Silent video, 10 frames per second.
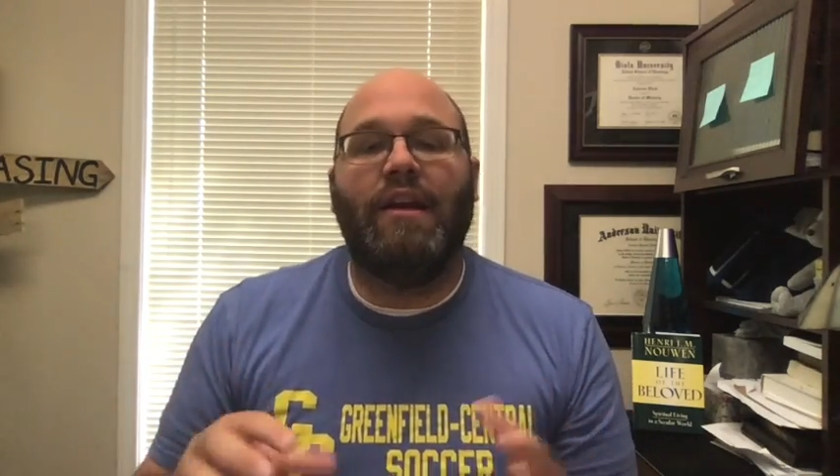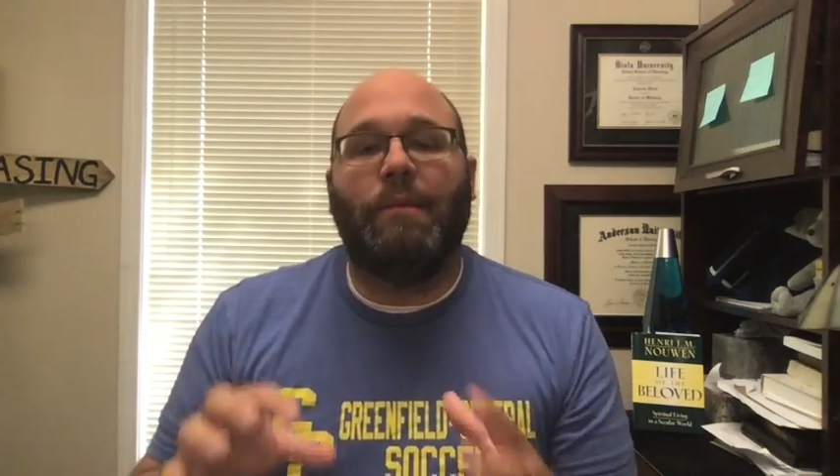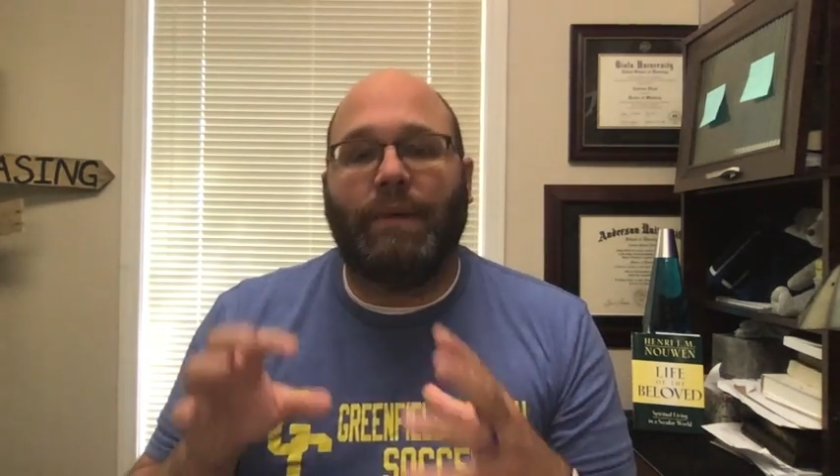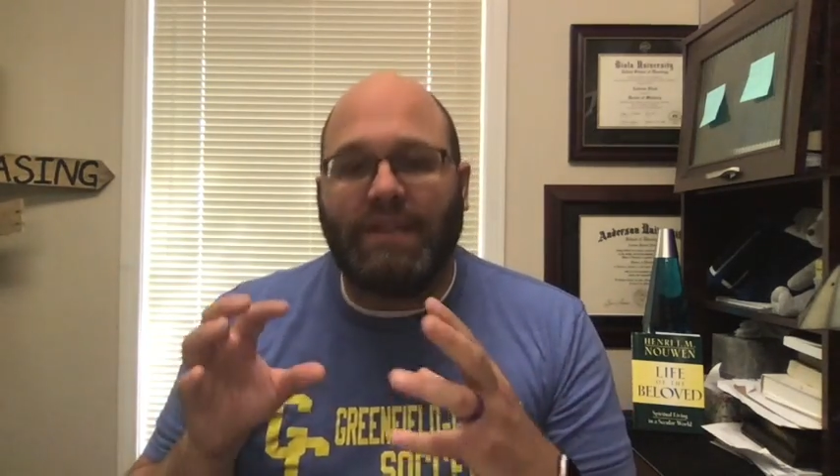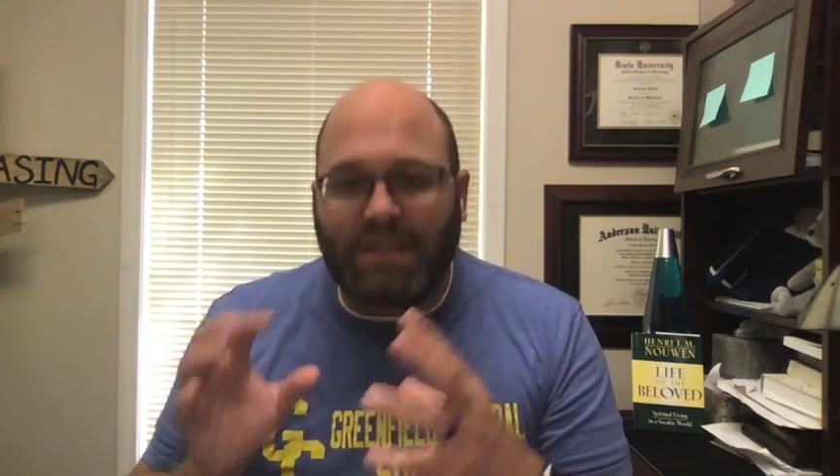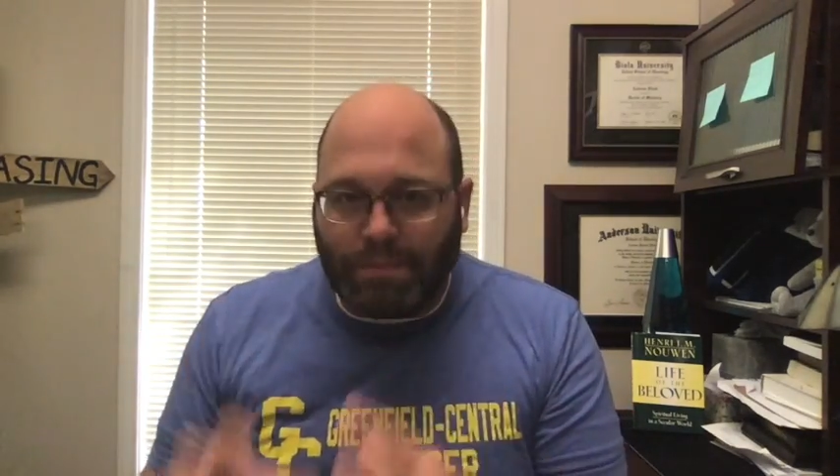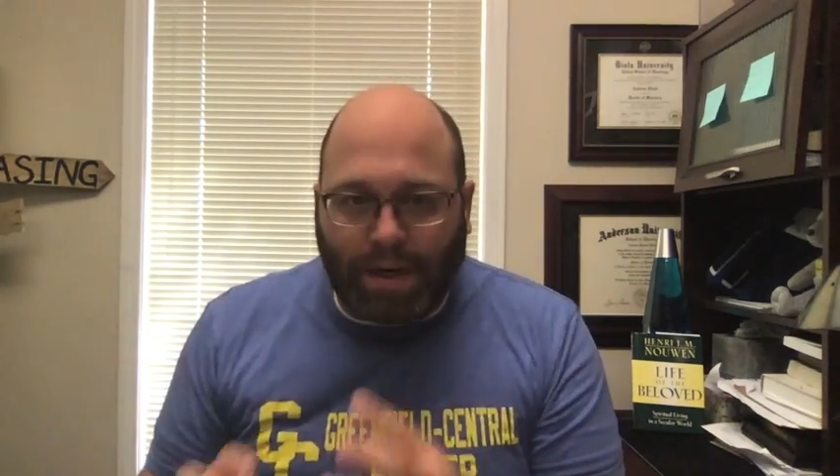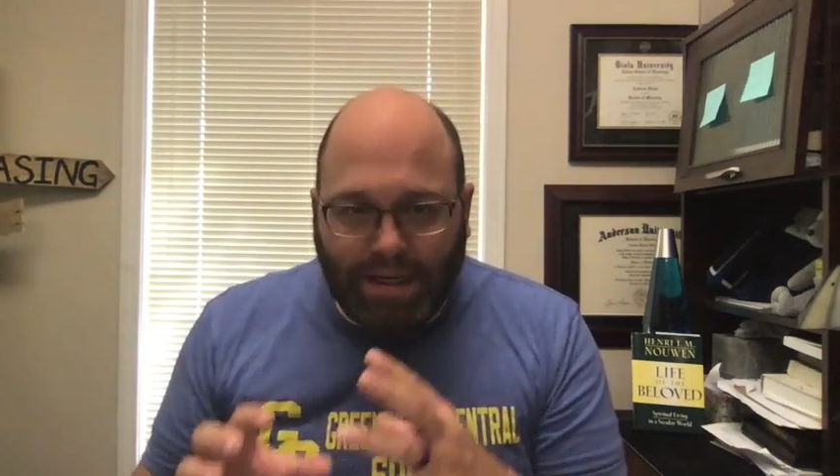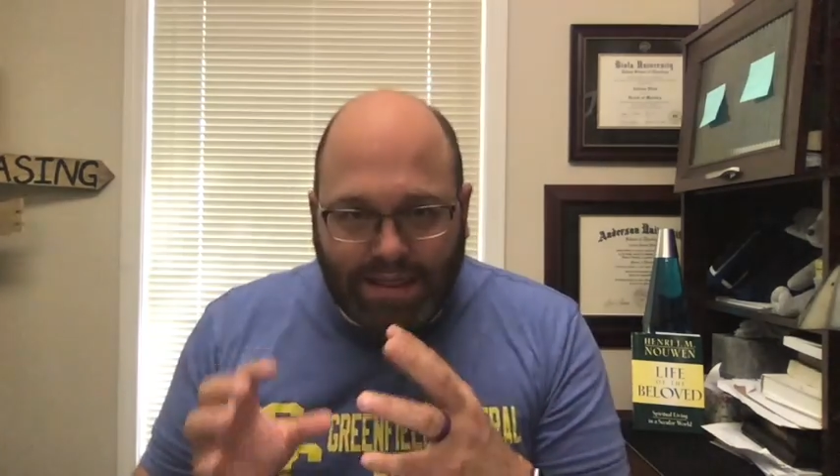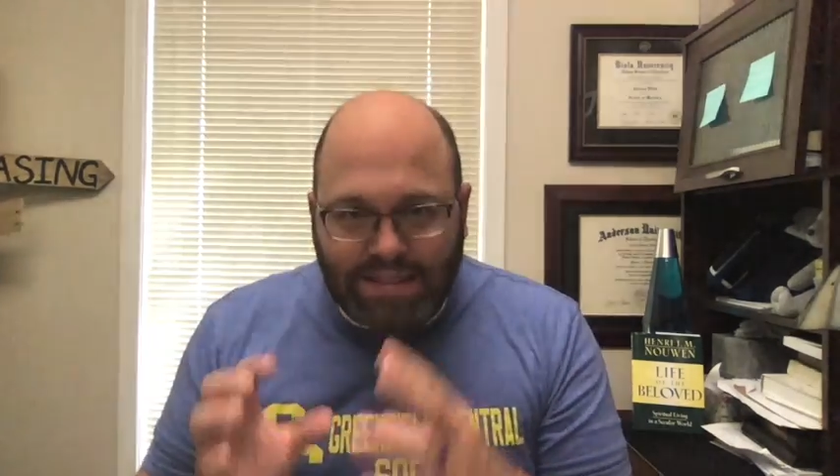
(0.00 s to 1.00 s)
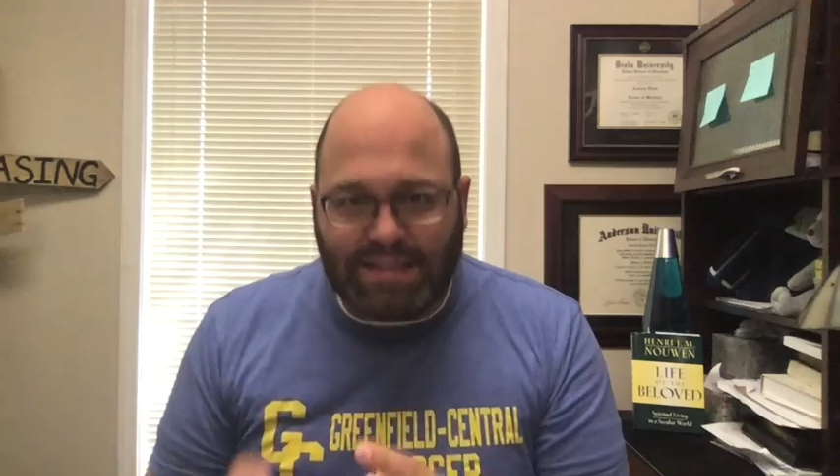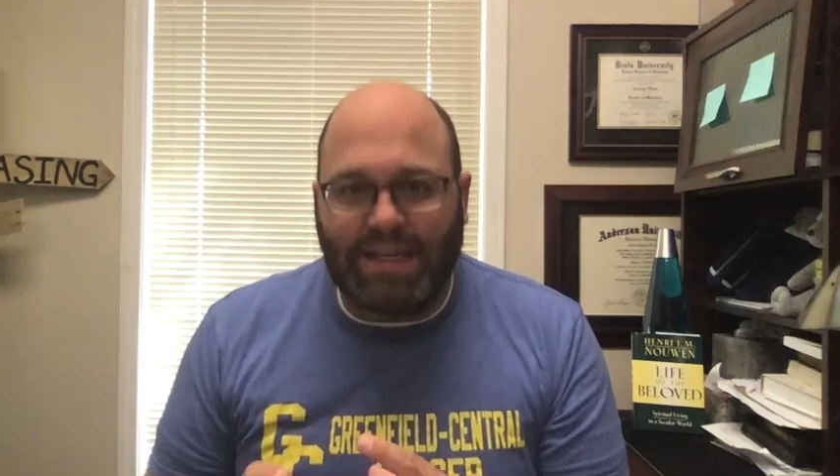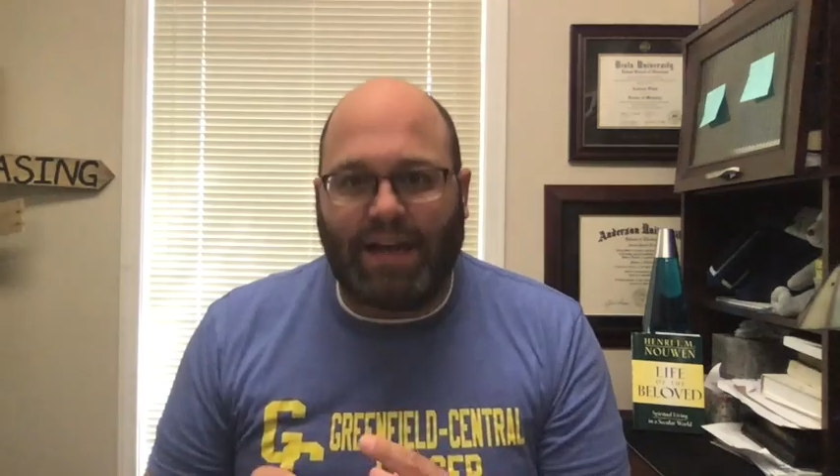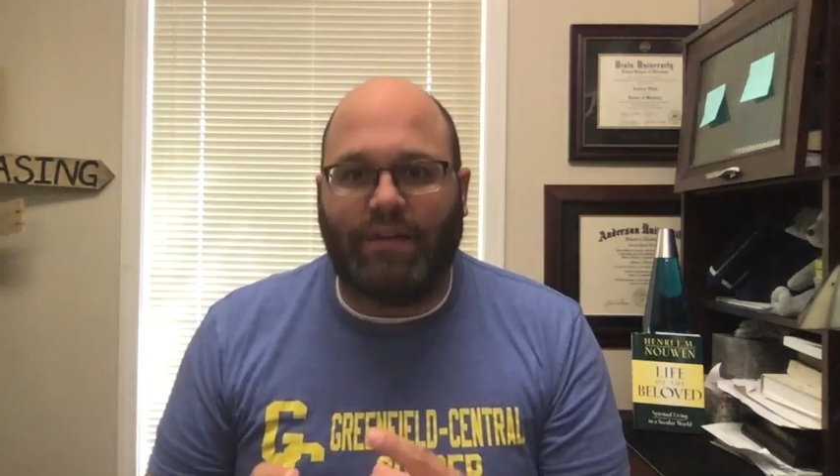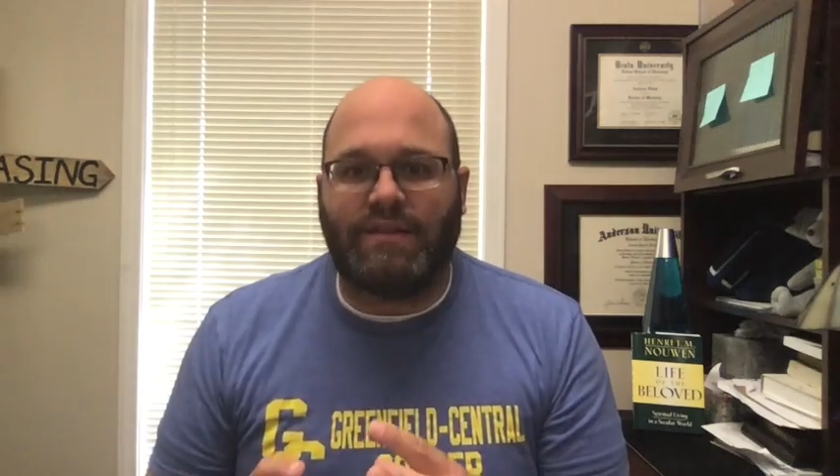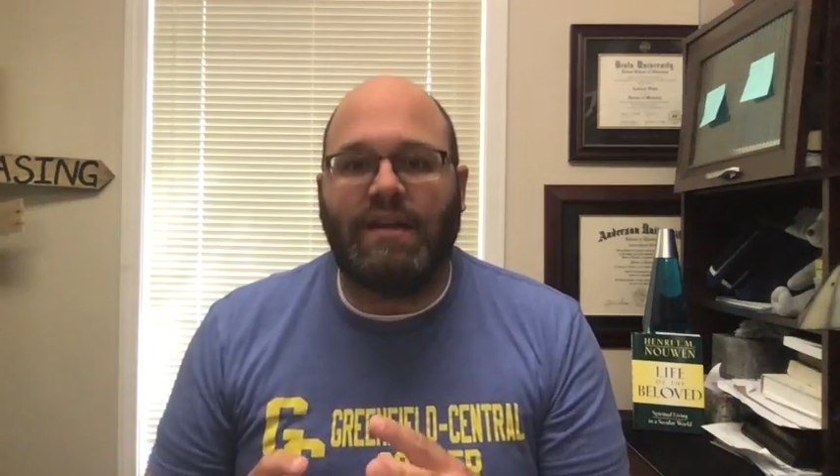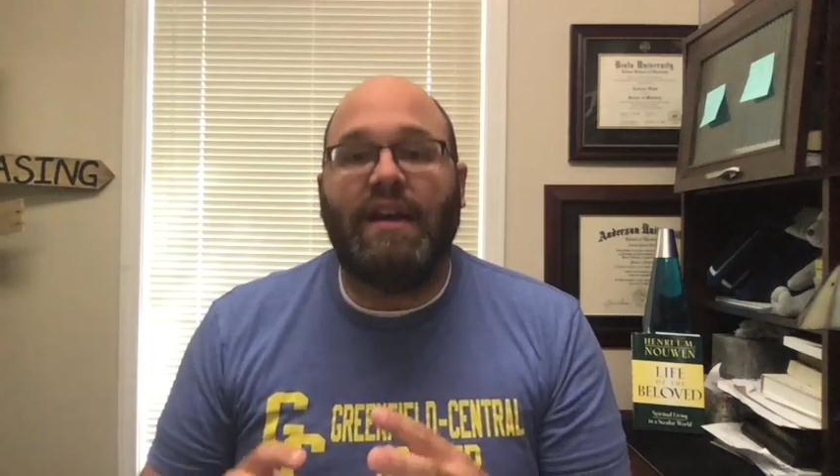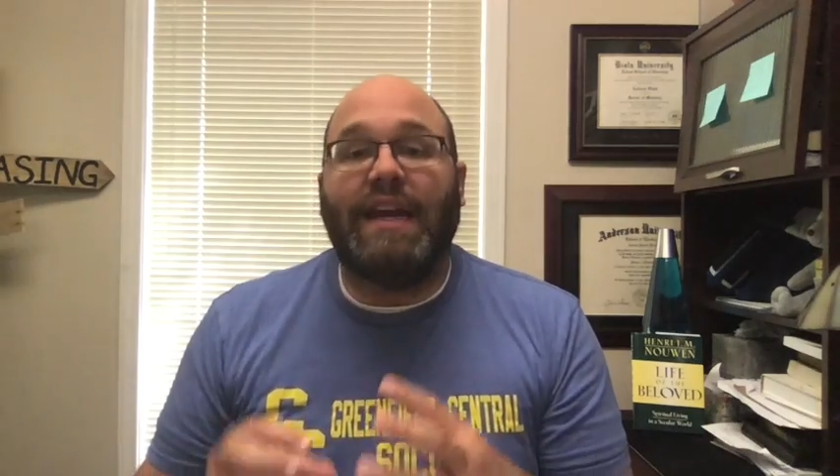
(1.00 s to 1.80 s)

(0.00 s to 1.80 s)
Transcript: but despite his doubts,